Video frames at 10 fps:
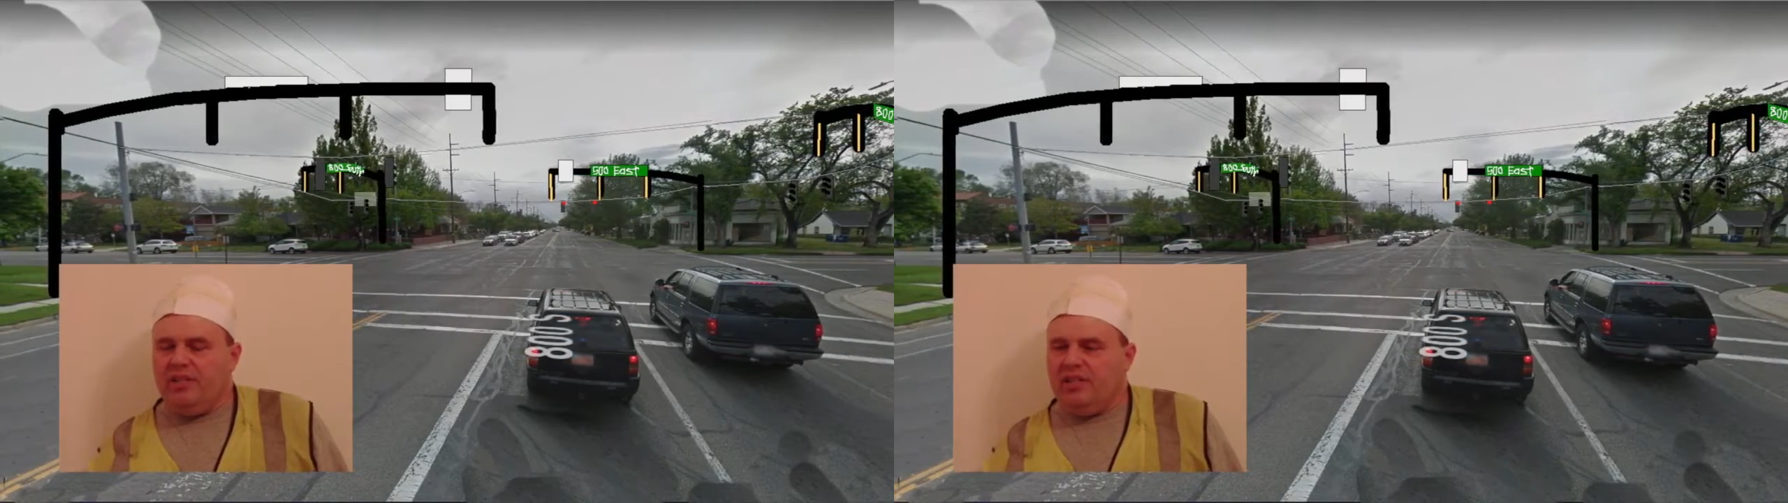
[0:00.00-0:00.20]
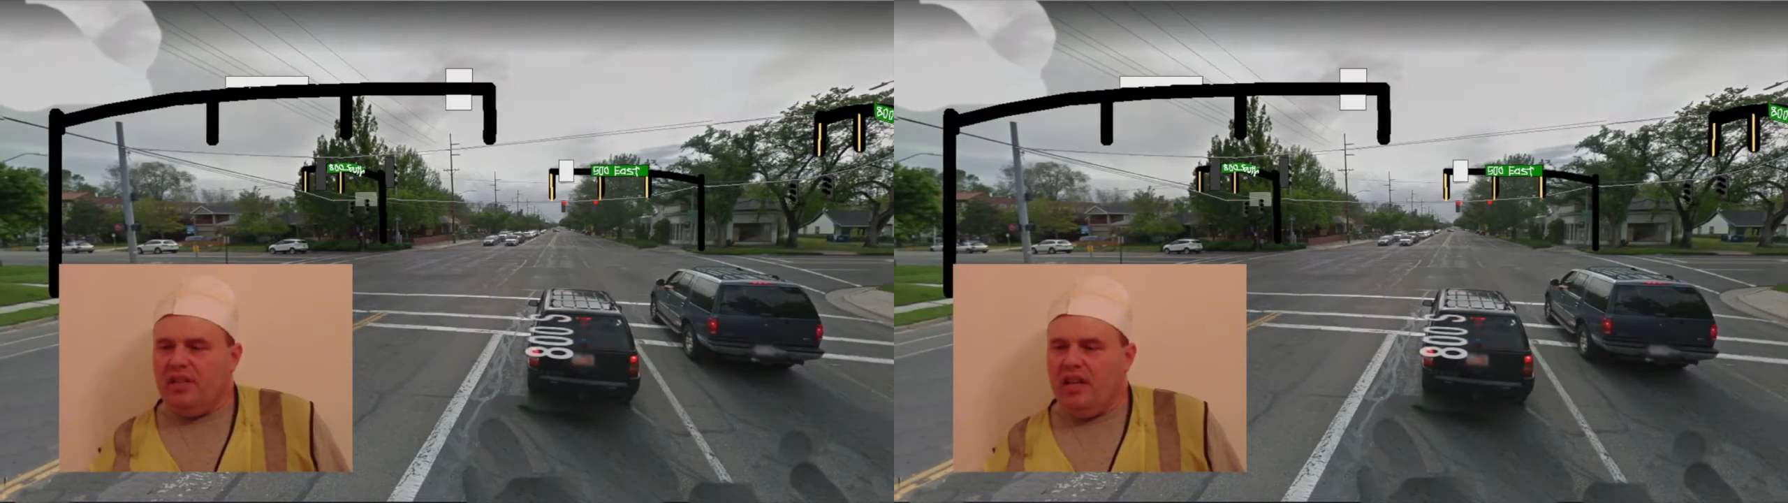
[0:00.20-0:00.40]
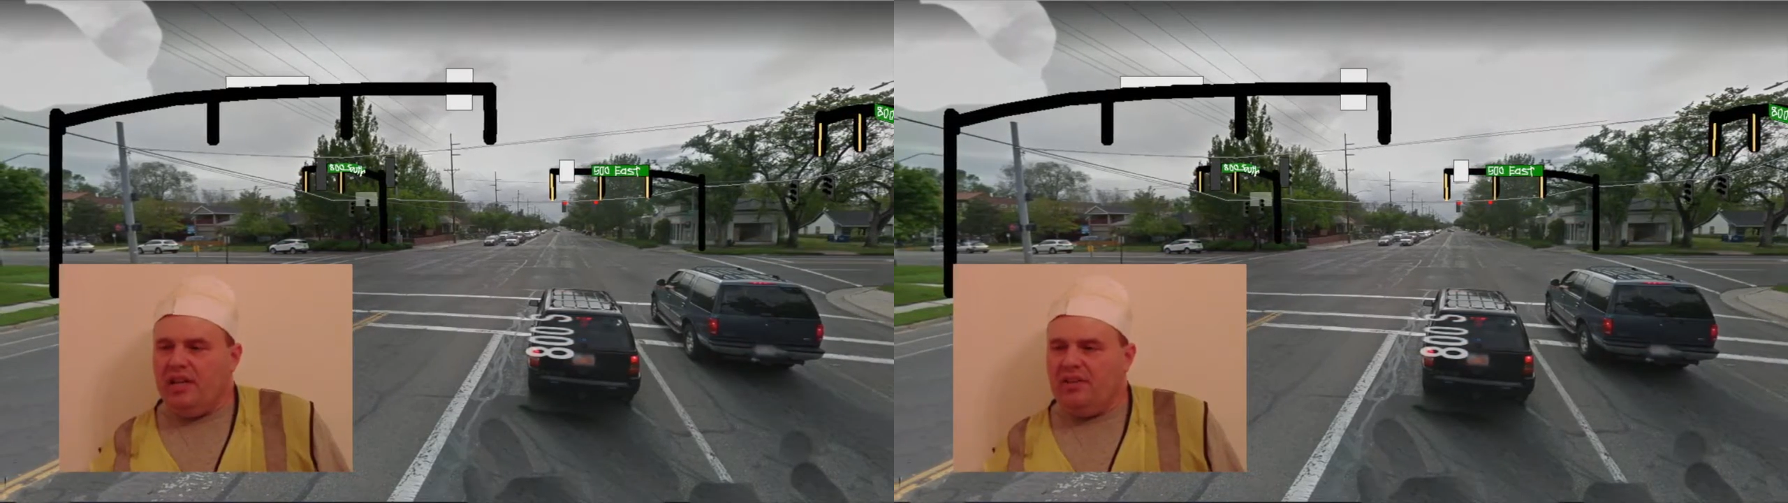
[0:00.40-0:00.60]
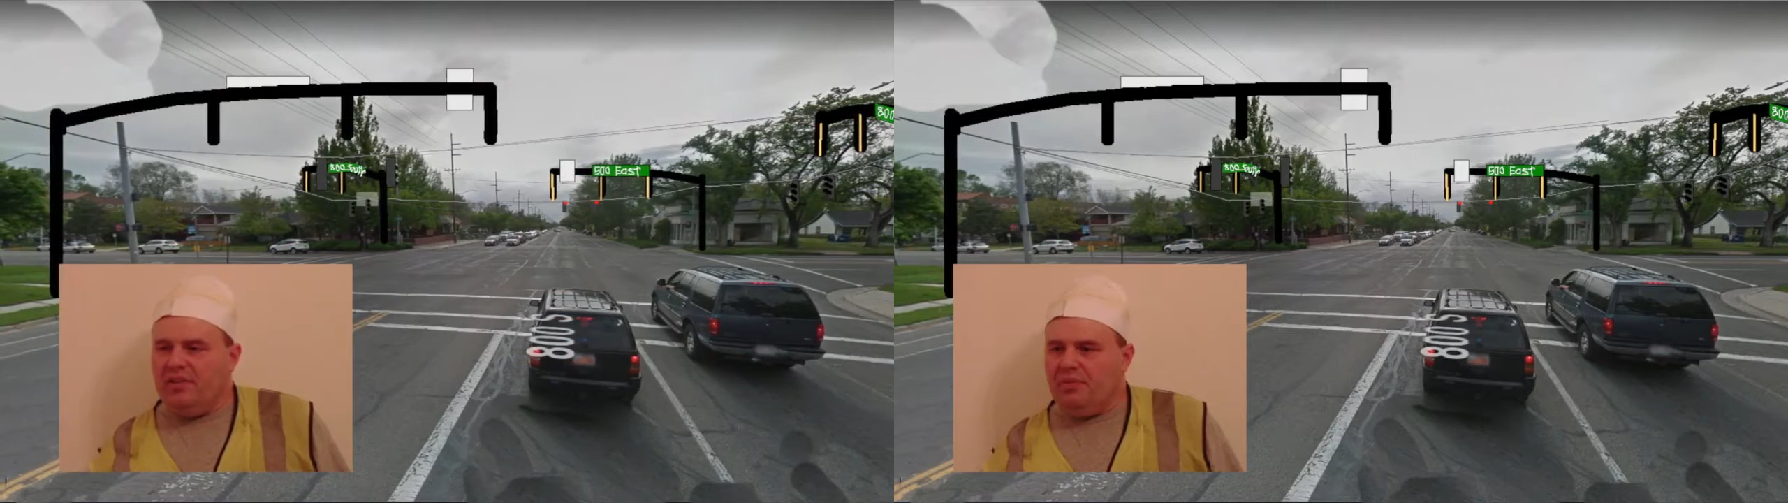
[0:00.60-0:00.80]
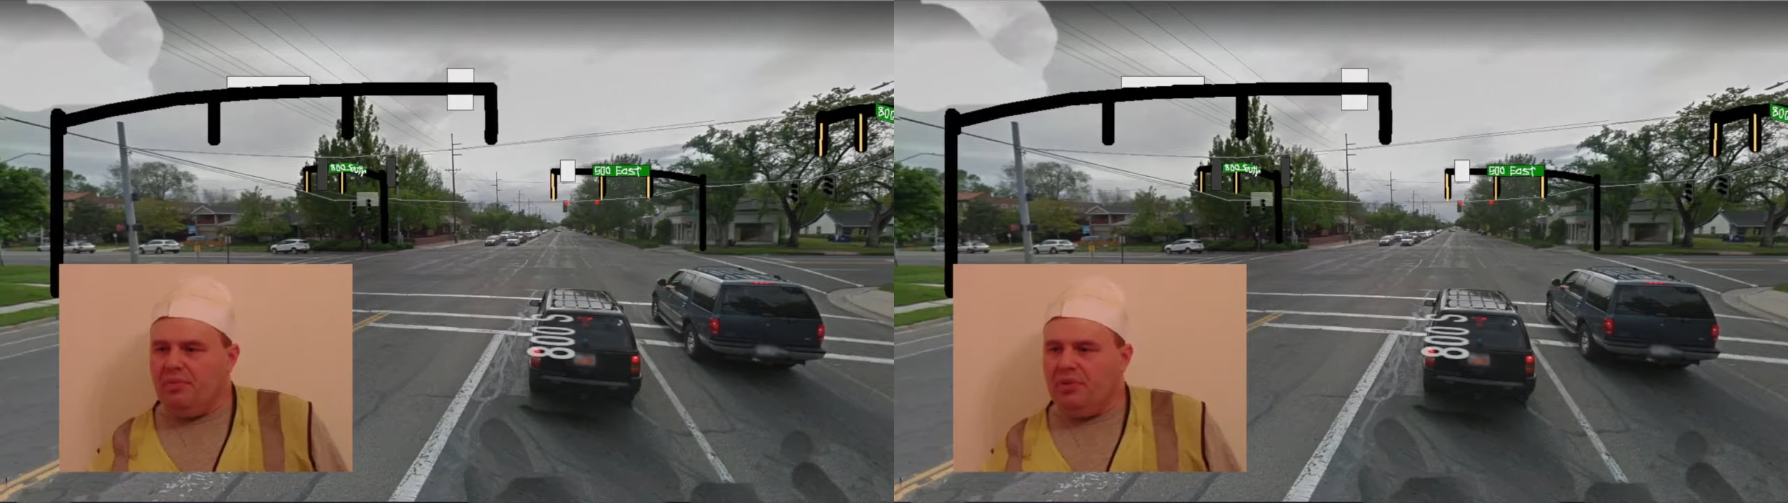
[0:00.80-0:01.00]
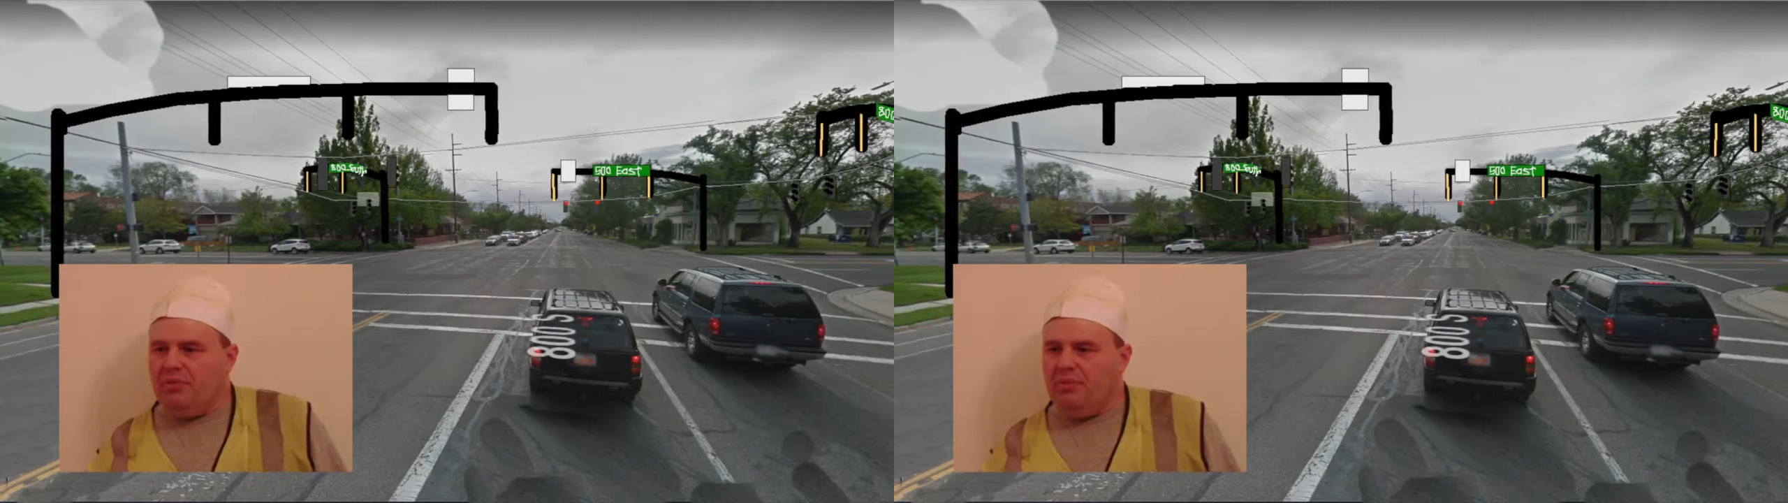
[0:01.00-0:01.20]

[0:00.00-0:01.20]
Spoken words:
status will